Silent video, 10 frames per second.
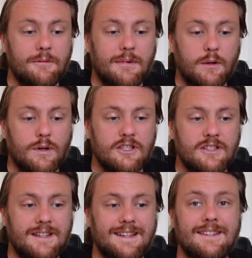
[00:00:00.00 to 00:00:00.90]
My
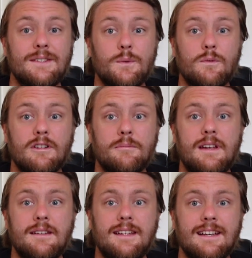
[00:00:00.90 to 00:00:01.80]
question is, will it
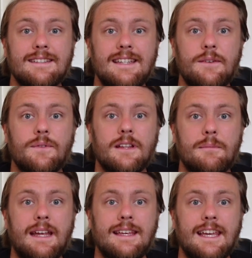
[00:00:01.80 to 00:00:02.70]
be DLC for the
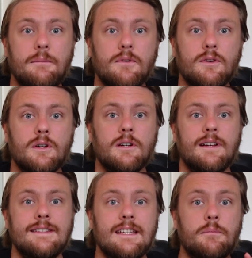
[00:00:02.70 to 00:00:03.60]
main game or
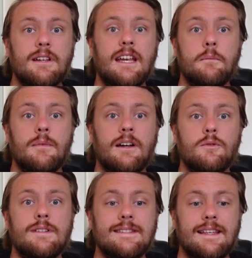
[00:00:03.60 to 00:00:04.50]
a separate game
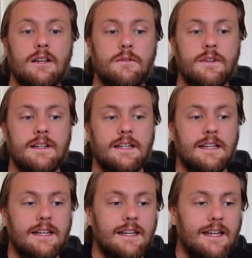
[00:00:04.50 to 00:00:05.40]
unto itself?
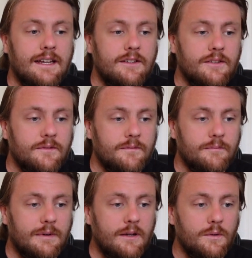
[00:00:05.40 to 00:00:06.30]
And
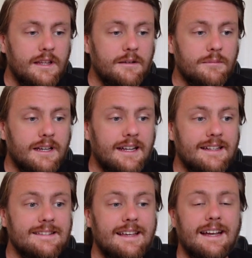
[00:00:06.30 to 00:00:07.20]
my only complaint
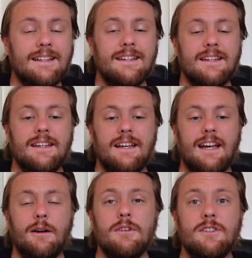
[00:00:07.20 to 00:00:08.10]
is that
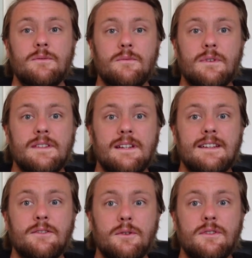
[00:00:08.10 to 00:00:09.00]
I wish it wasn't
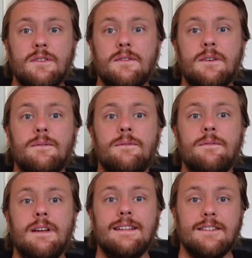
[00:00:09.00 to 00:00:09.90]
exclusive to
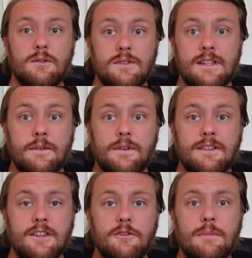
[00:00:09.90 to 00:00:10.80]

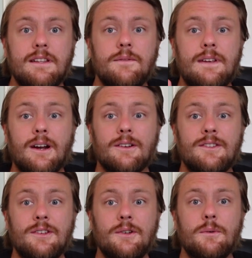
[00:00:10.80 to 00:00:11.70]

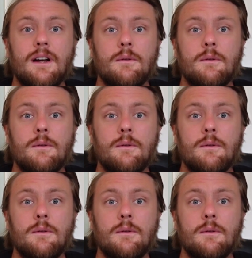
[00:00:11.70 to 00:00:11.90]
VR2.